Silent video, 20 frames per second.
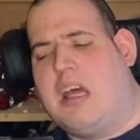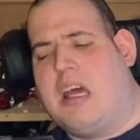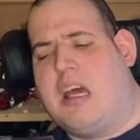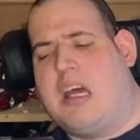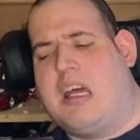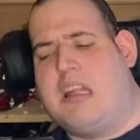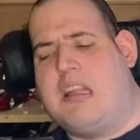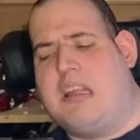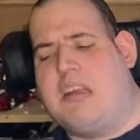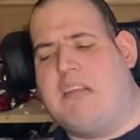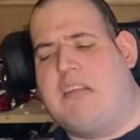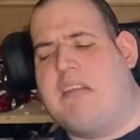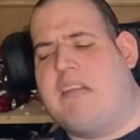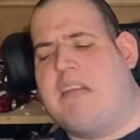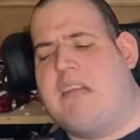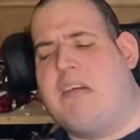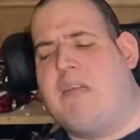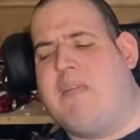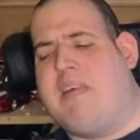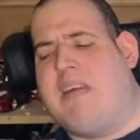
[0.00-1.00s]
And this
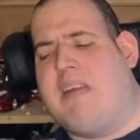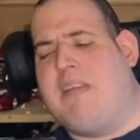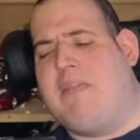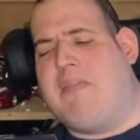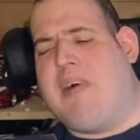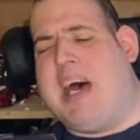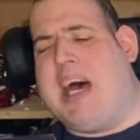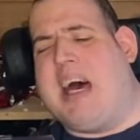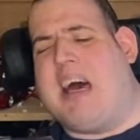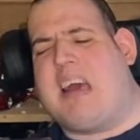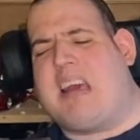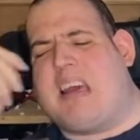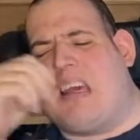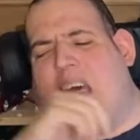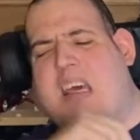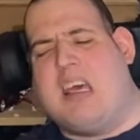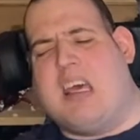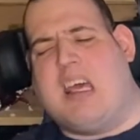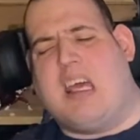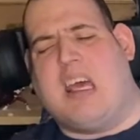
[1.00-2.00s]
is him on the
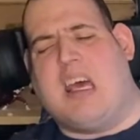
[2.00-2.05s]
back.